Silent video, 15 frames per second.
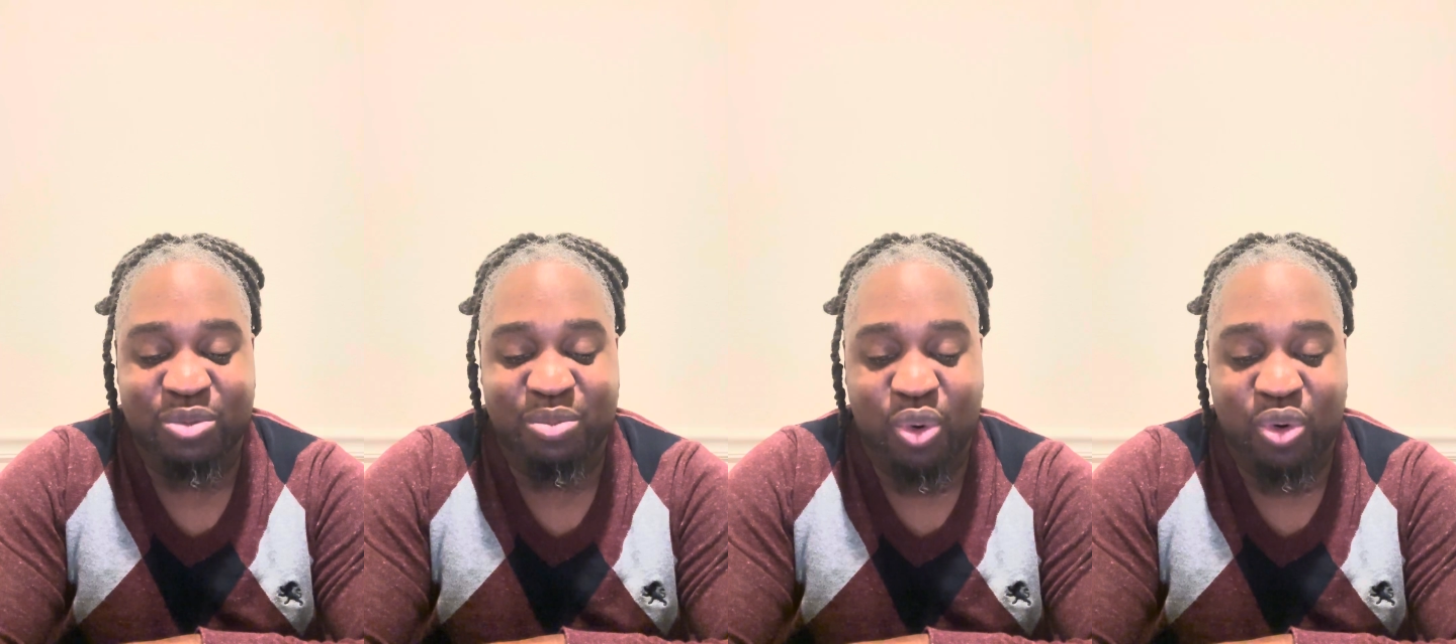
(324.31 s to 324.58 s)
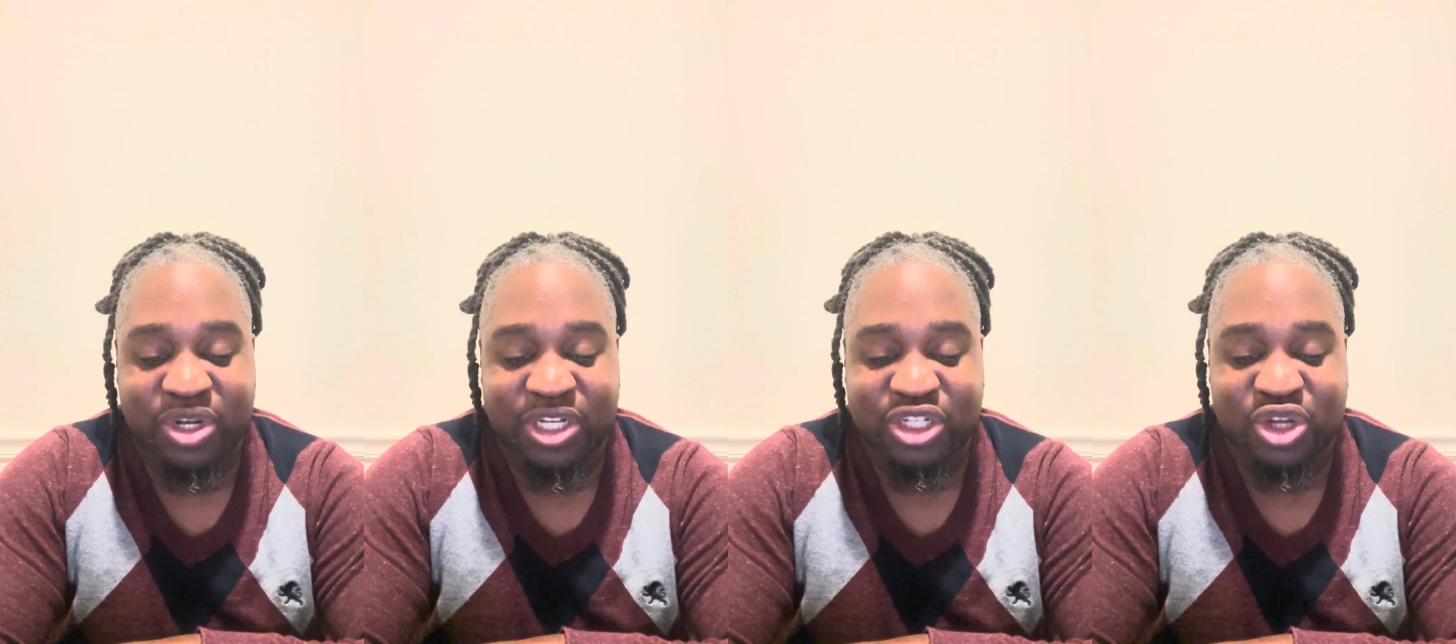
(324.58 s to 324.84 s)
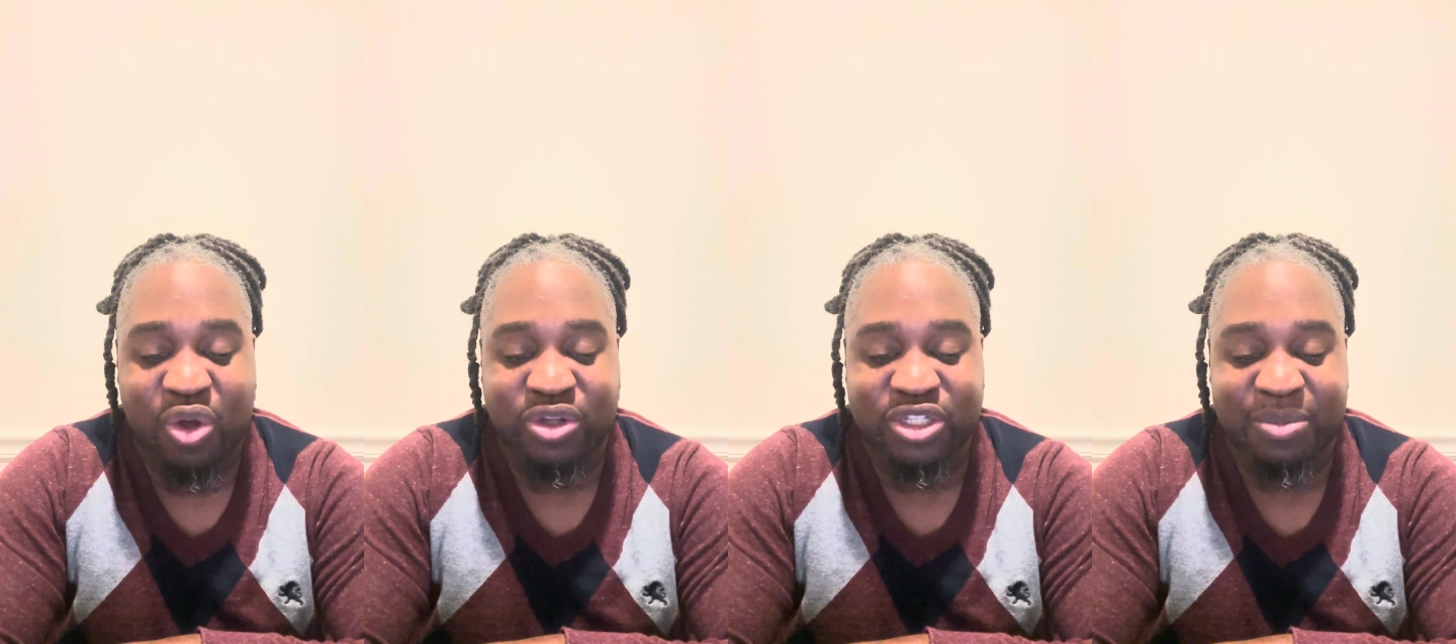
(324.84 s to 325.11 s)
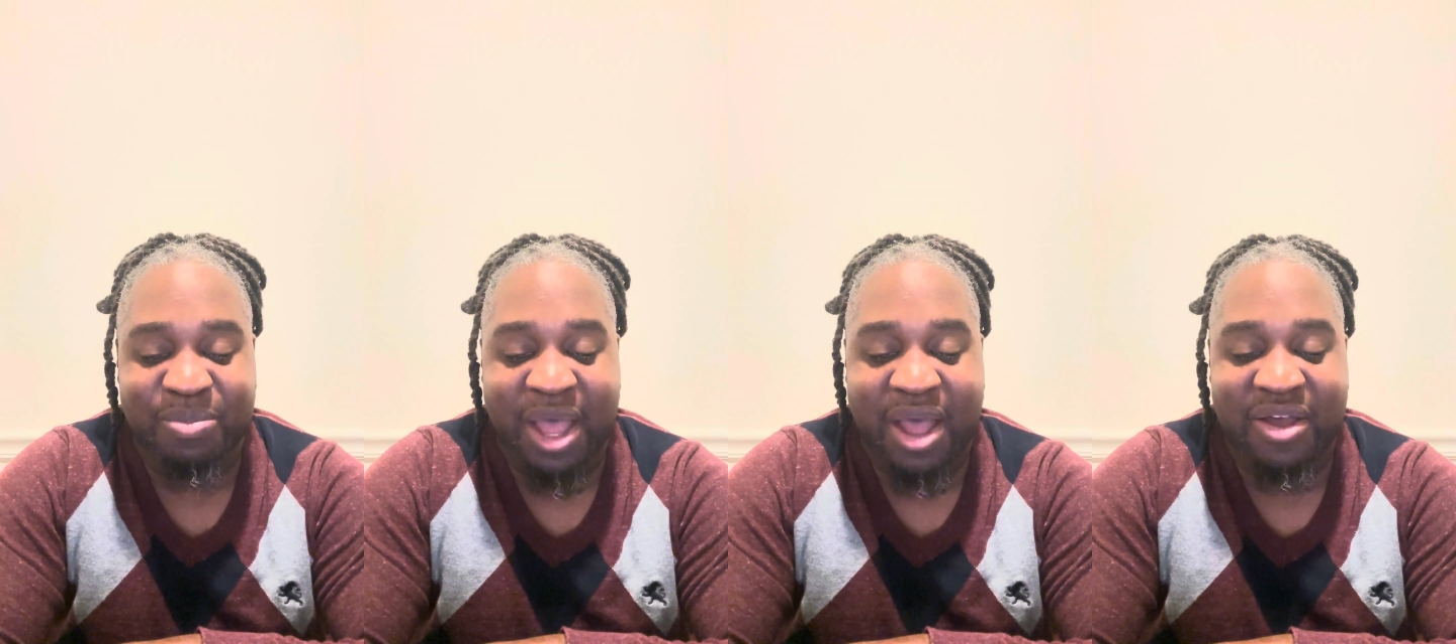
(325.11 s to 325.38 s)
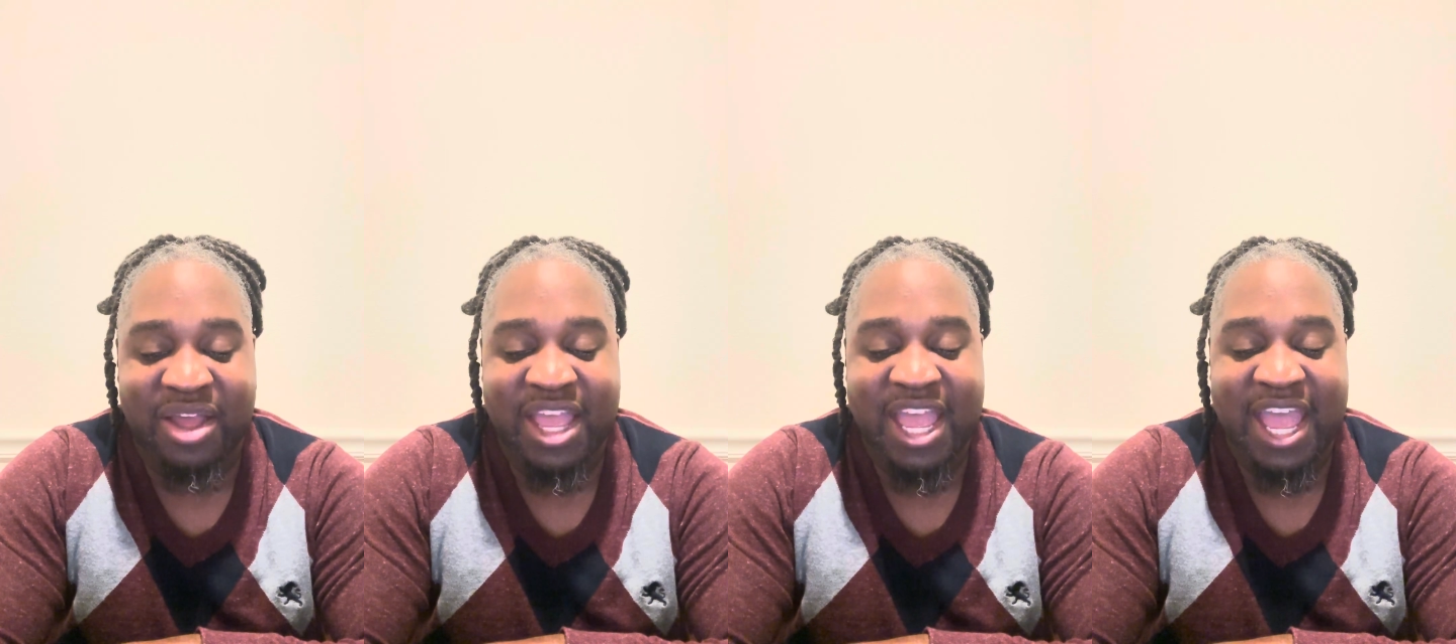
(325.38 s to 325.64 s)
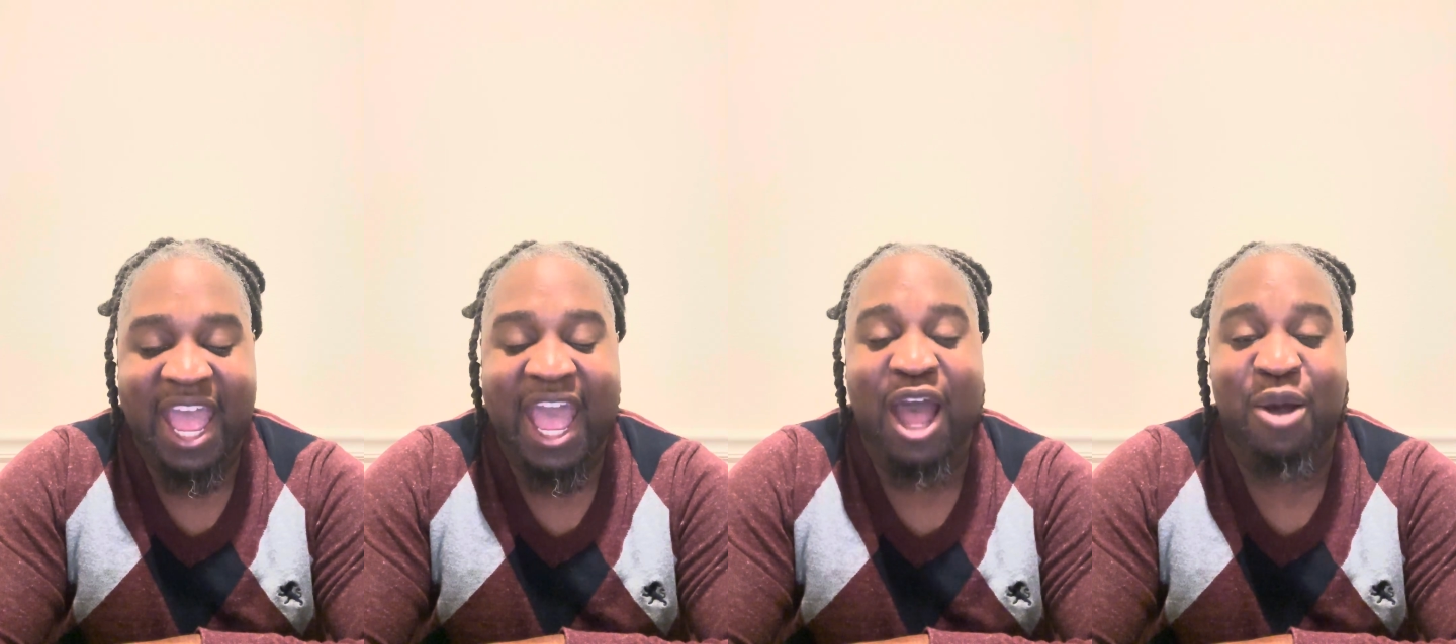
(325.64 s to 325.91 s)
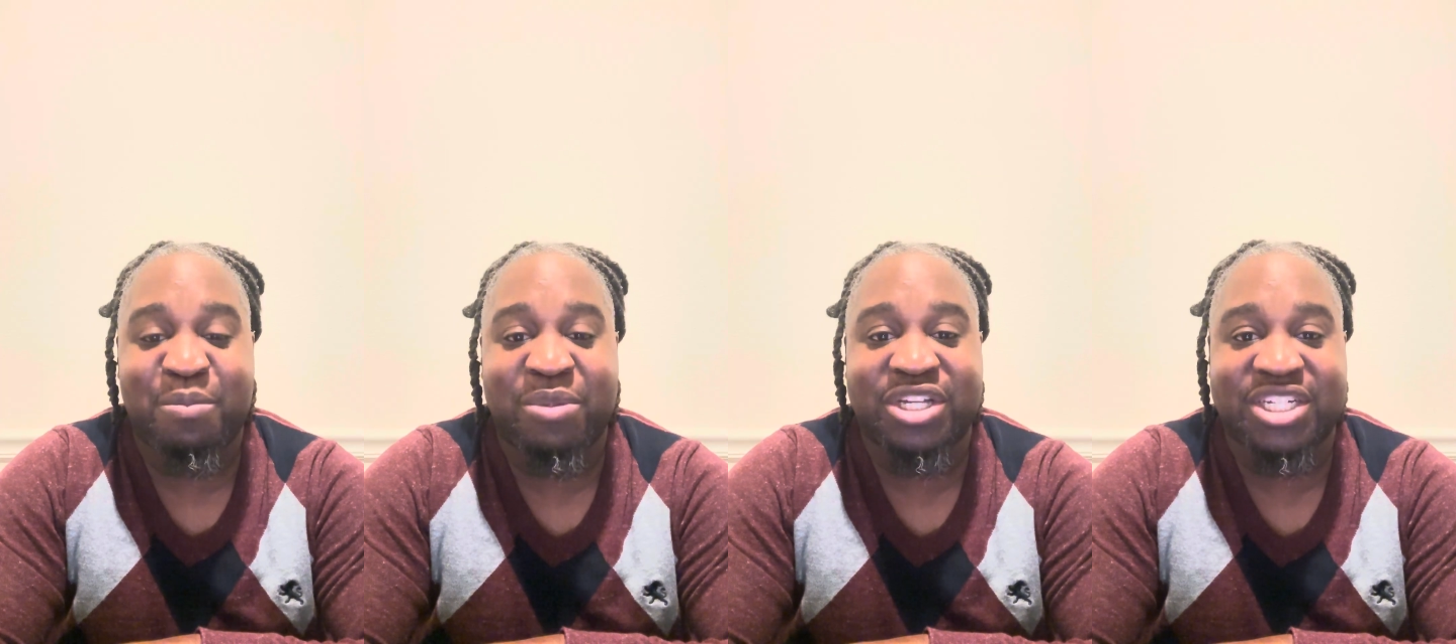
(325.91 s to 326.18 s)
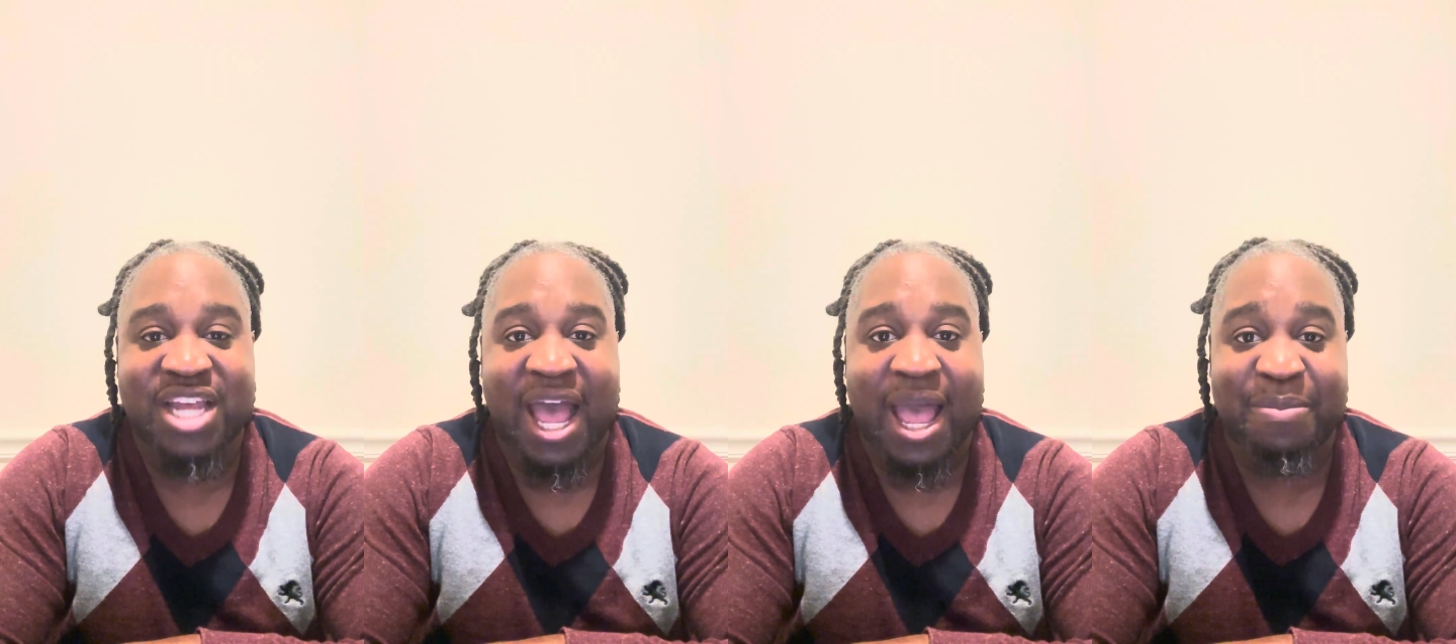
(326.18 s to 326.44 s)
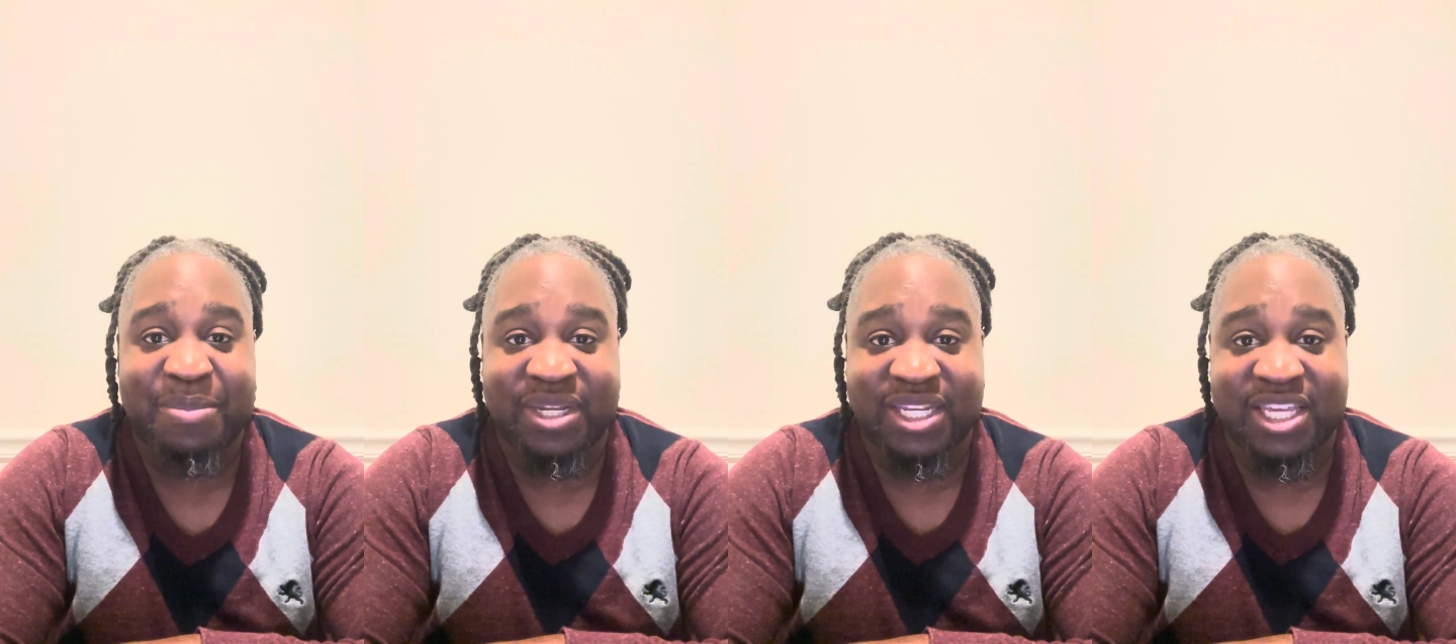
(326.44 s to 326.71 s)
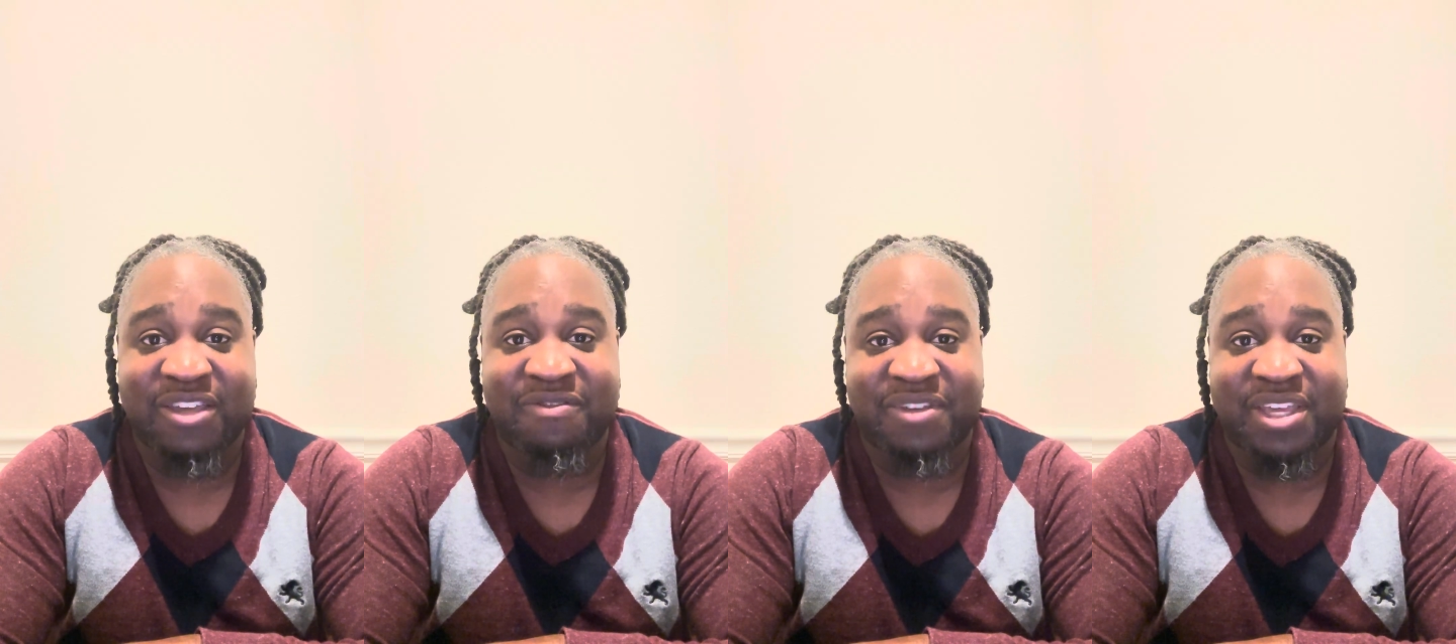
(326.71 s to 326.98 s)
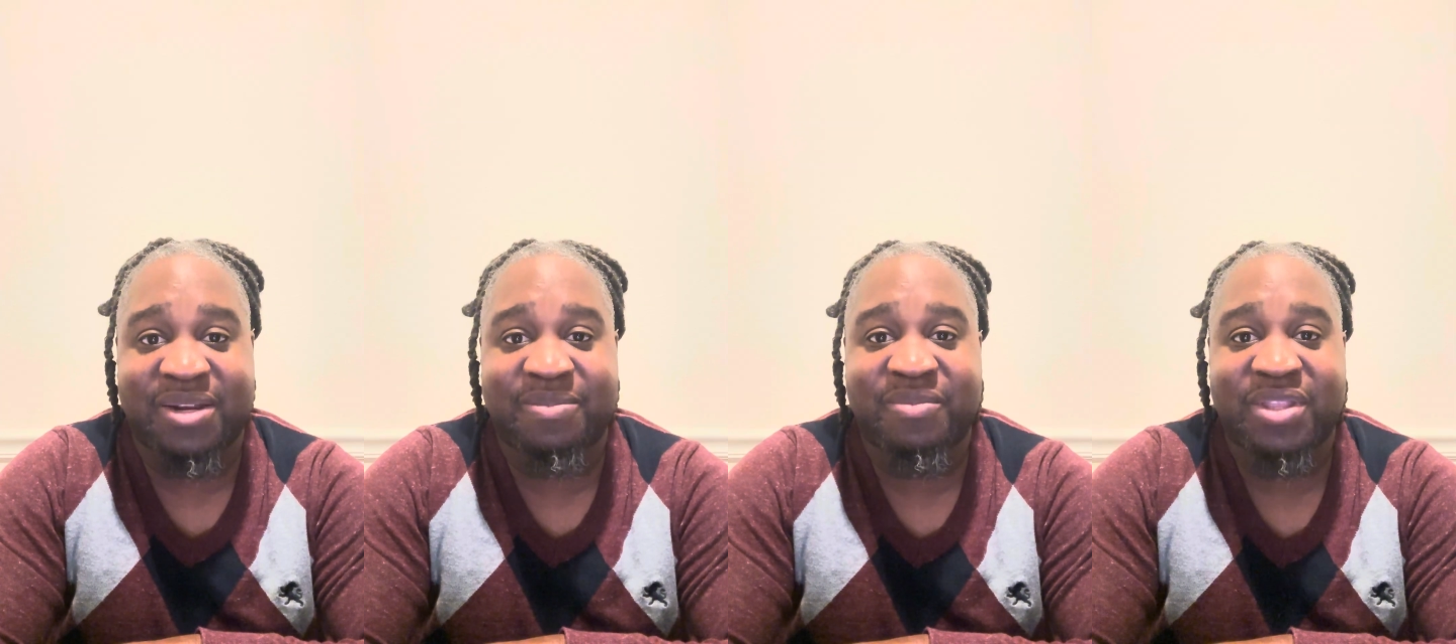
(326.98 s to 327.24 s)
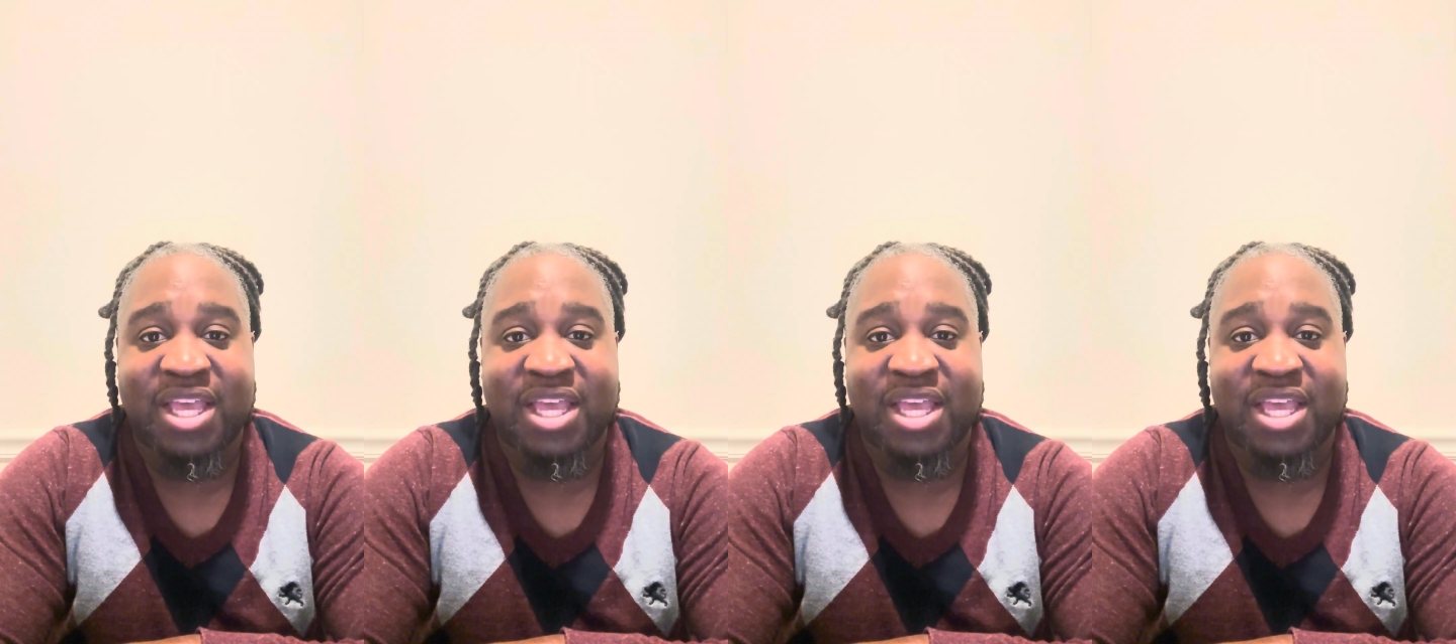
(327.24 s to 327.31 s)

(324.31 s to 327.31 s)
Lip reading: Moreland talked about, how much I believe it.